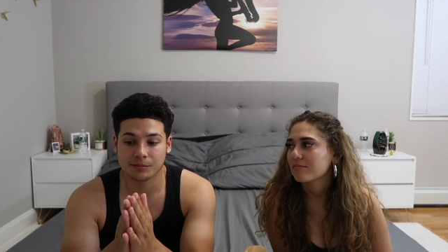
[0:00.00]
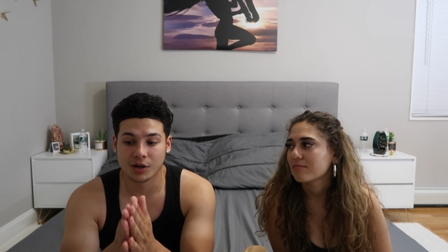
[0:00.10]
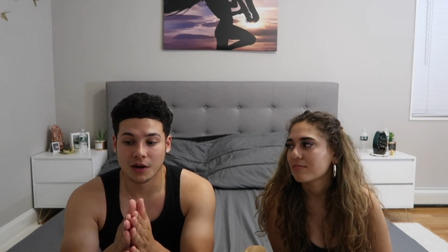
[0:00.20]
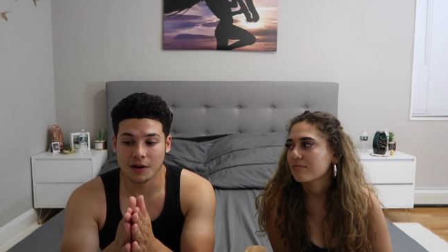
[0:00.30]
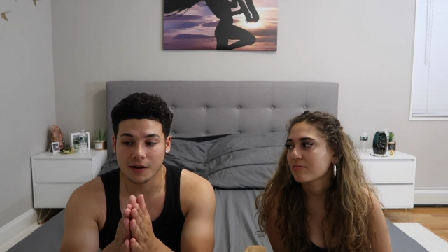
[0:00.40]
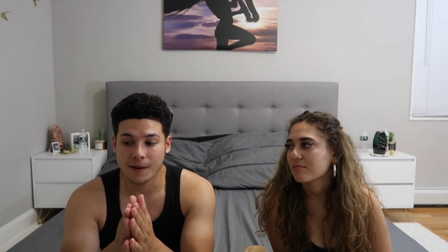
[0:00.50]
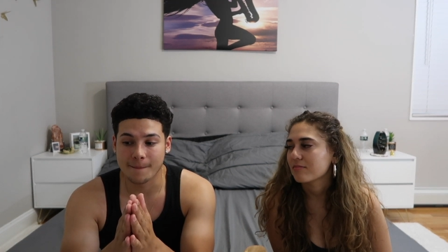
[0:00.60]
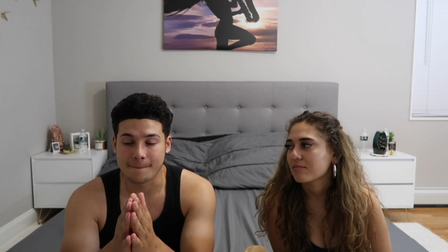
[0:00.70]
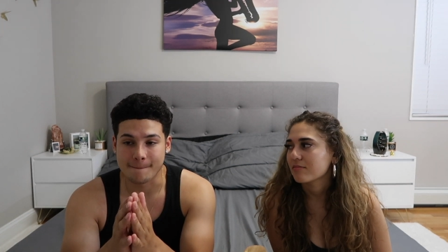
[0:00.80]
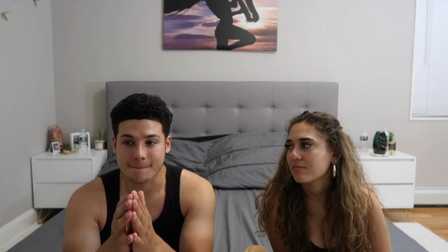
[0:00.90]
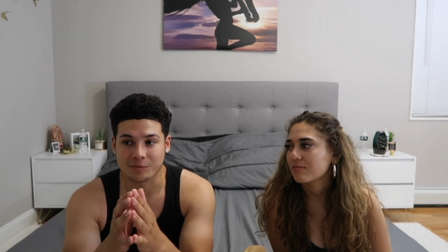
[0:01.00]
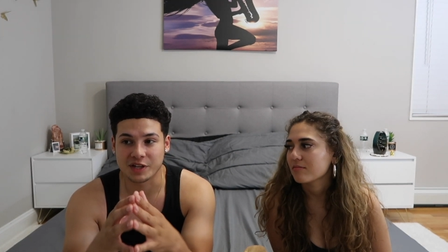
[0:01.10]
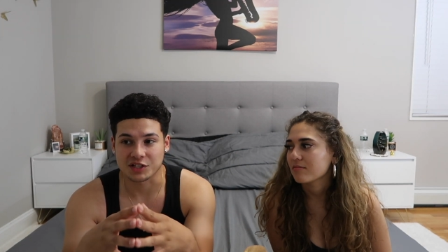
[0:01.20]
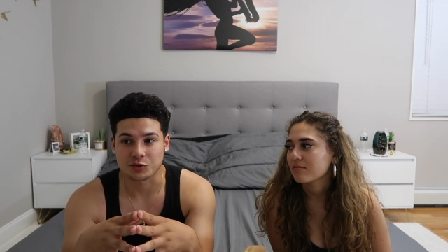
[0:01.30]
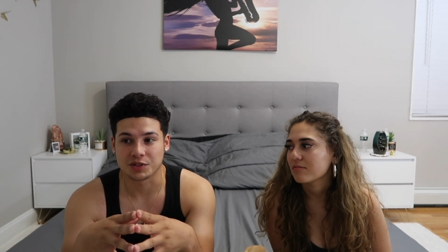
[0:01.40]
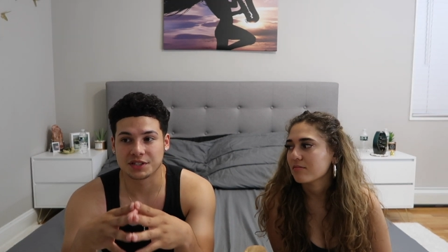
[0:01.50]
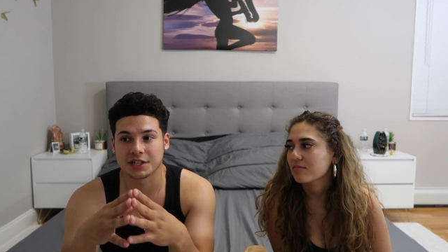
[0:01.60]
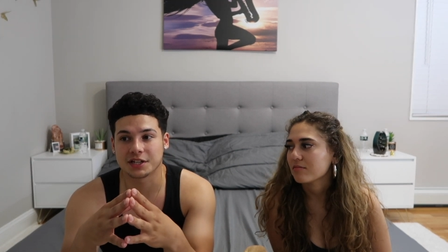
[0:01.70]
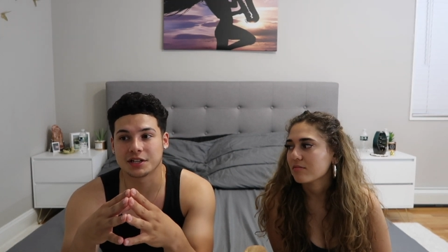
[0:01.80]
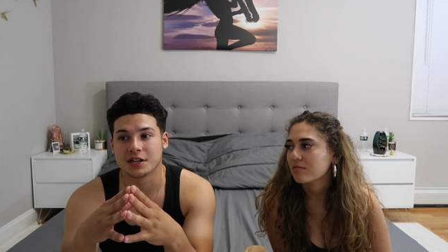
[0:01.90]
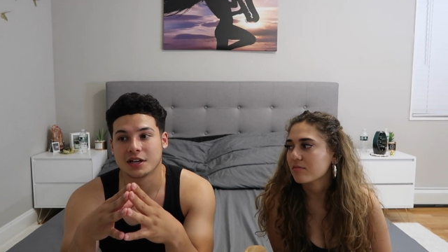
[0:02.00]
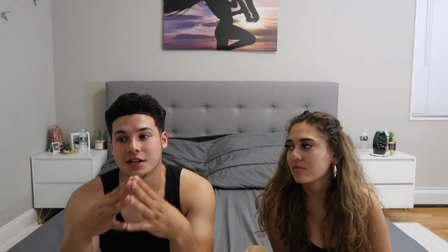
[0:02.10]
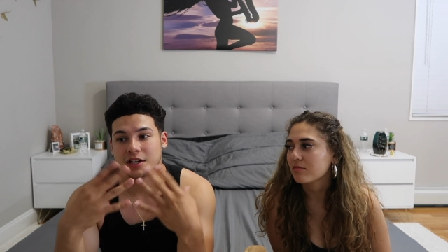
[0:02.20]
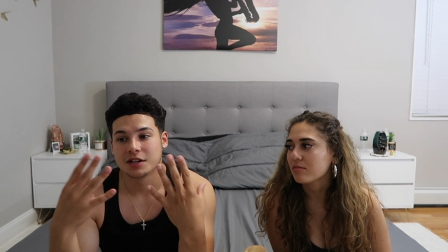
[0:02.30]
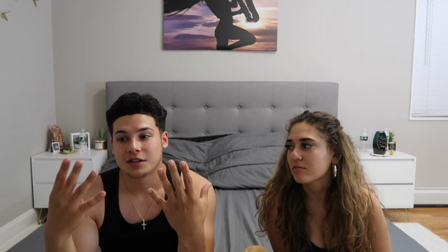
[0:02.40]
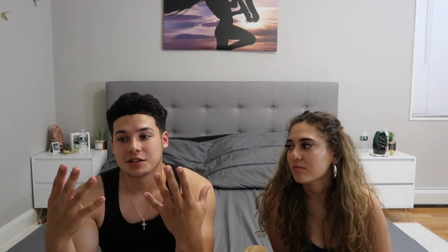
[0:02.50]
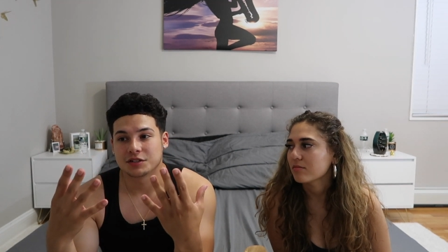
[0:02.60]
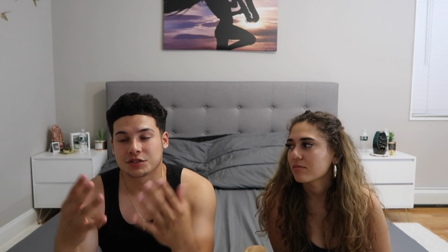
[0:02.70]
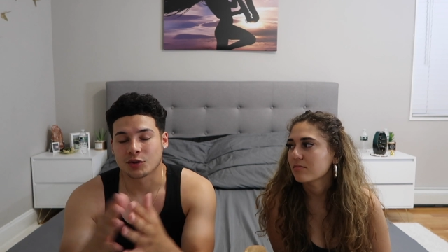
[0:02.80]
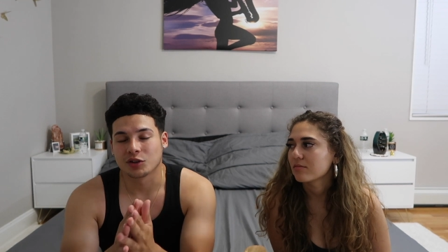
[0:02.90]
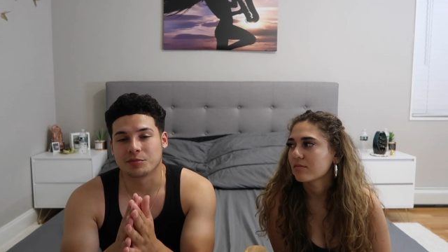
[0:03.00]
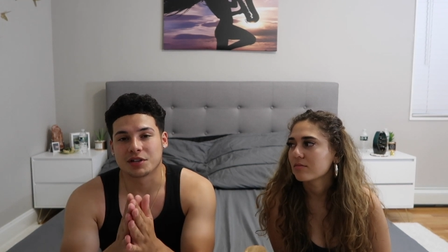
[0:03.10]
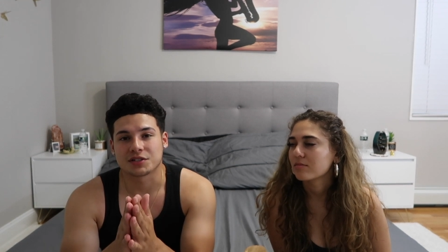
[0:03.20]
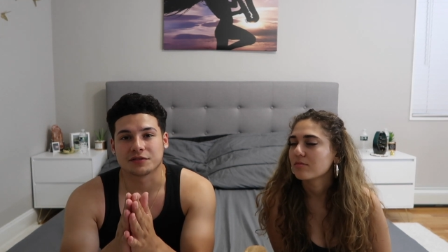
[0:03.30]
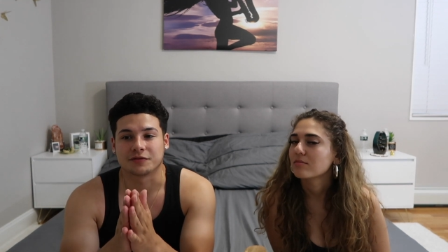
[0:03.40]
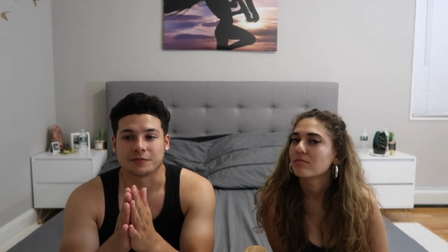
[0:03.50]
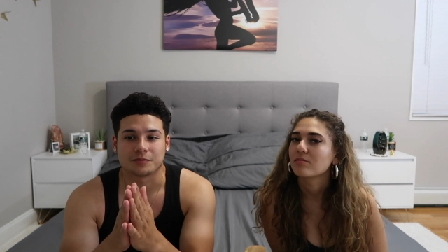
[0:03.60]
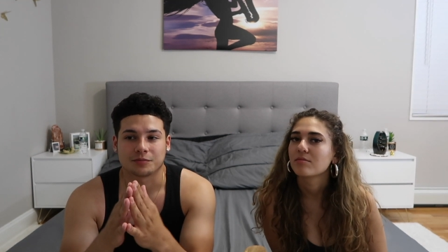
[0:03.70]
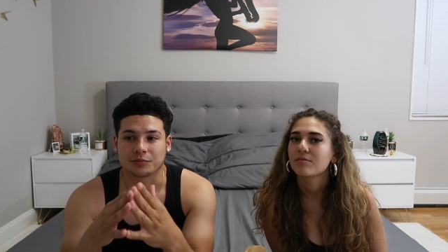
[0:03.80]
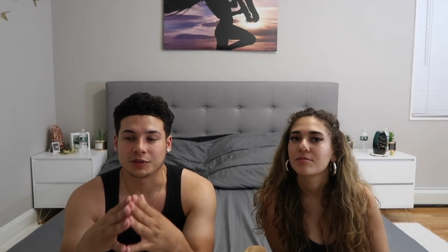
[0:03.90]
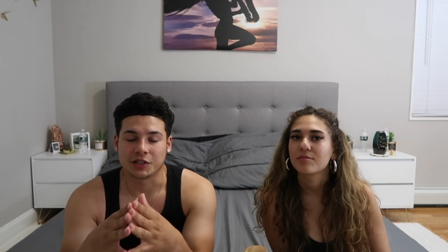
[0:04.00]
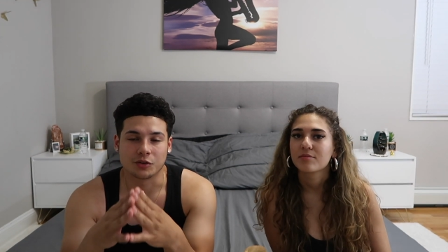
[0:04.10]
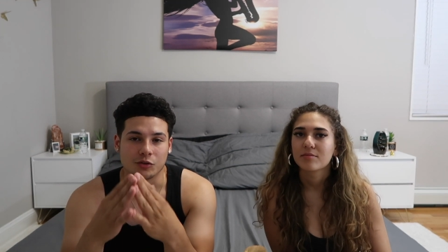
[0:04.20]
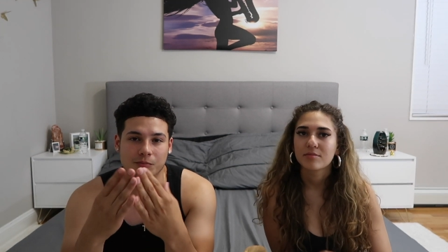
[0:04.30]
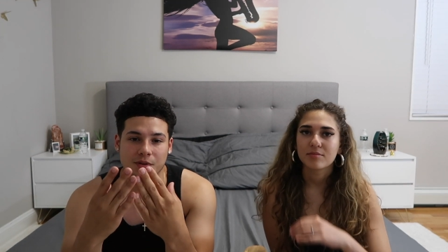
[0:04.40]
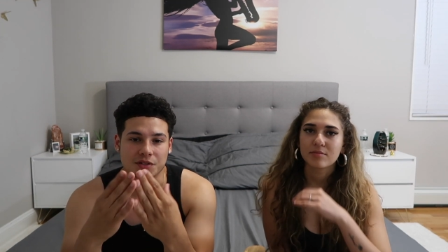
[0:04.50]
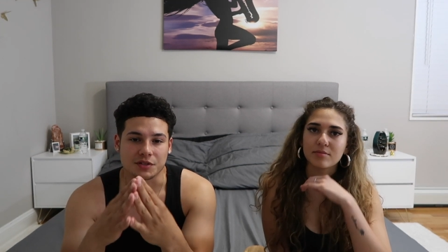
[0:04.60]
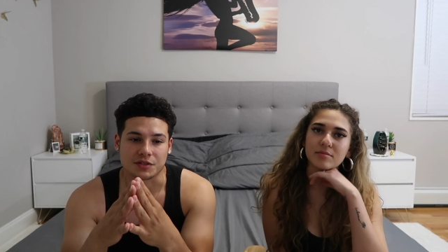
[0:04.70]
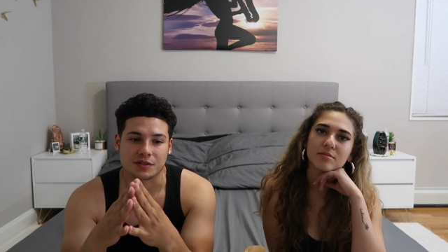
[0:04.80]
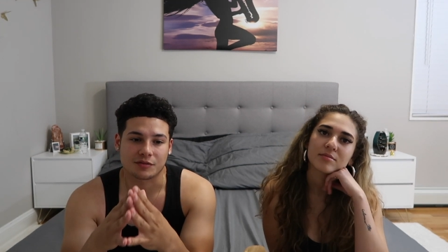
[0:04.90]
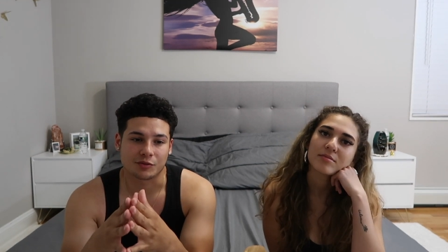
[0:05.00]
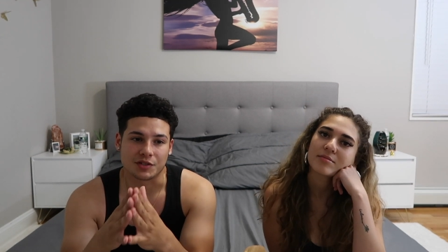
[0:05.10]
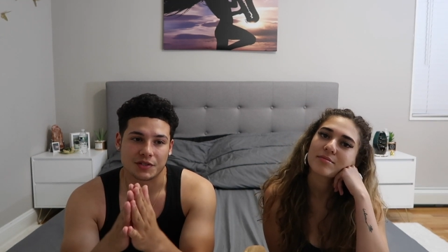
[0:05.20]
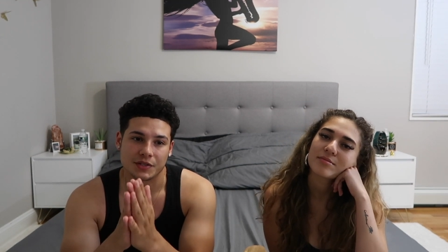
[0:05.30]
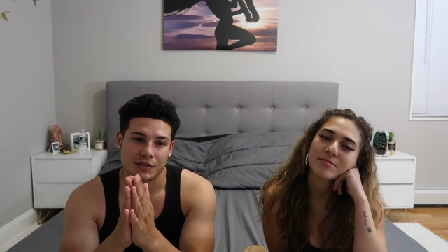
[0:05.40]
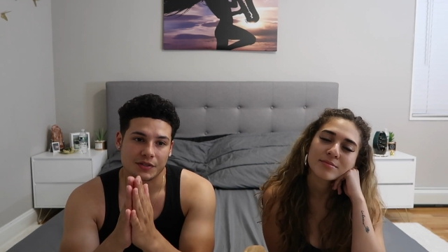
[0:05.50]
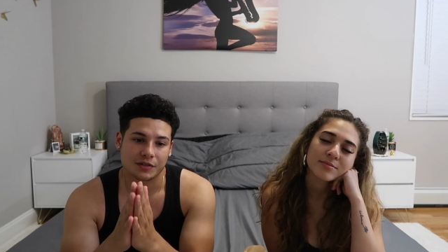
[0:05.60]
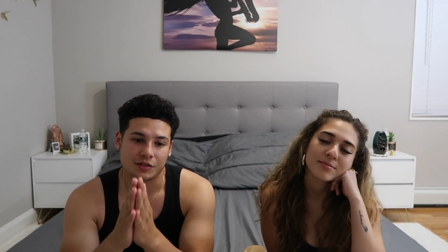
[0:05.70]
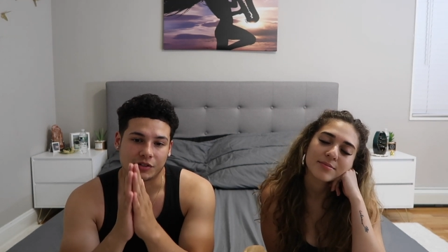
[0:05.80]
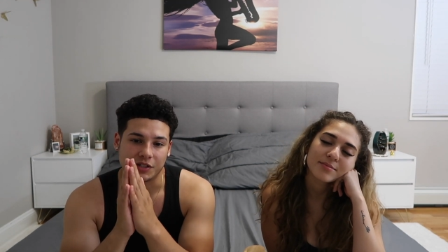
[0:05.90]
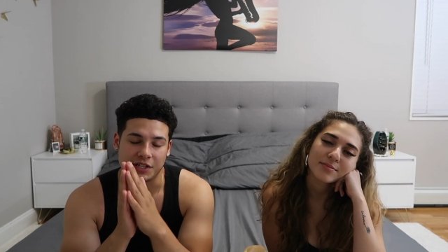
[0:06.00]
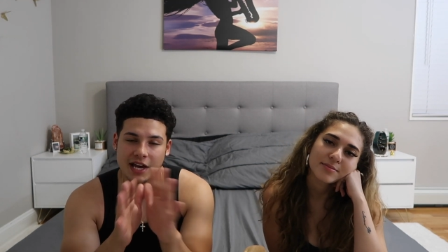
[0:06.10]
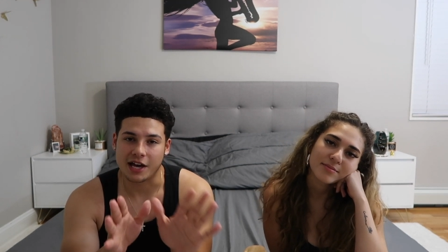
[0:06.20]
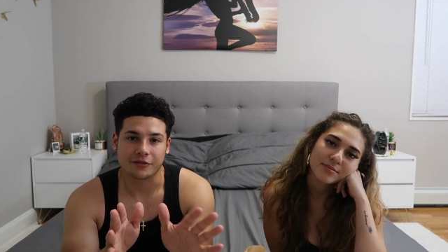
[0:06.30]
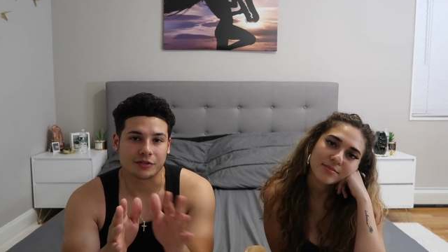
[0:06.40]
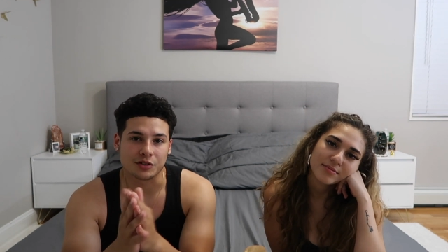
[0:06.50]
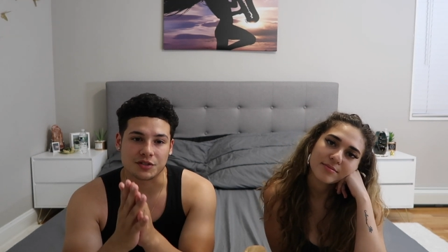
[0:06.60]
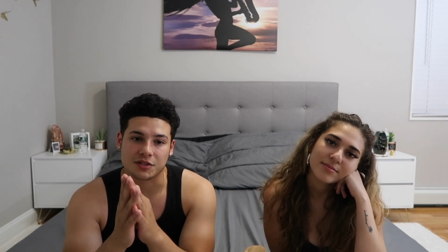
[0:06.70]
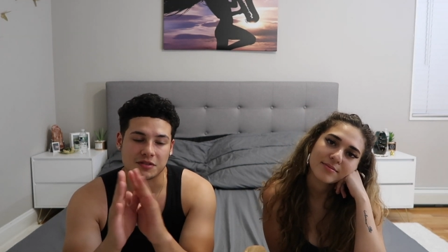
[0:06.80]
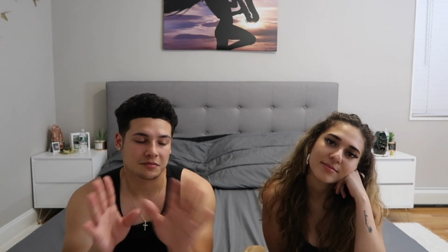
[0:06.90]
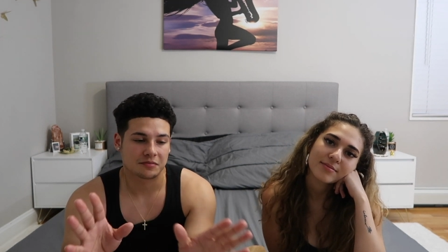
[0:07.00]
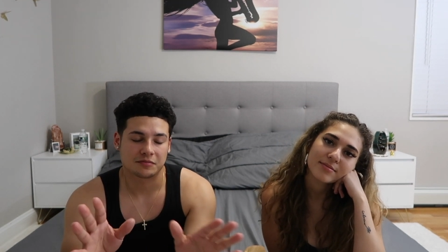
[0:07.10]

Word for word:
Speaker 1: But, um, yeah, so we did it solely because of legal business reasons. He had it first.